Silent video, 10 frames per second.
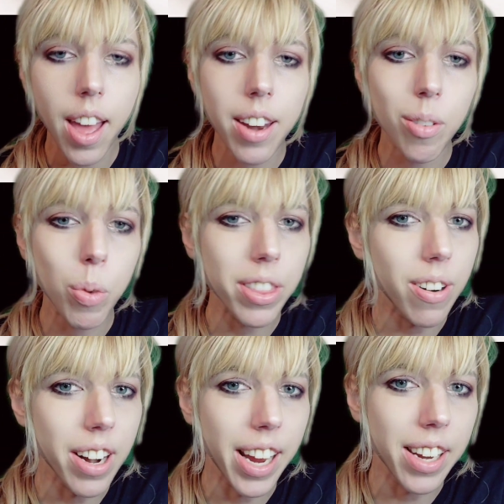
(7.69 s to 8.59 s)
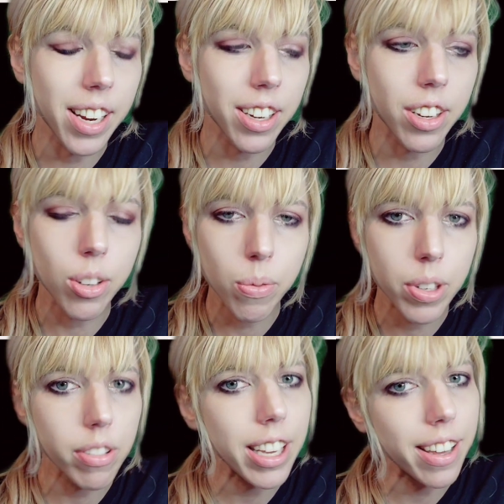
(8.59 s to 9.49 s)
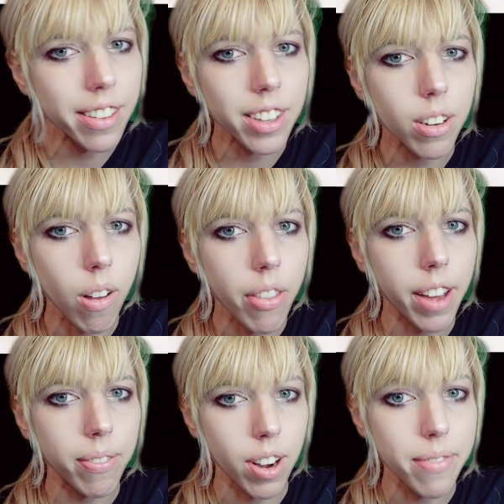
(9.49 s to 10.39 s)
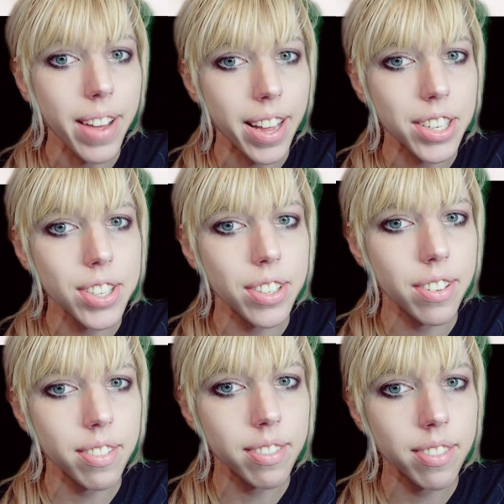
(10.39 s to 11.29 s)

and what they're intending to do really isn't all that far fetched.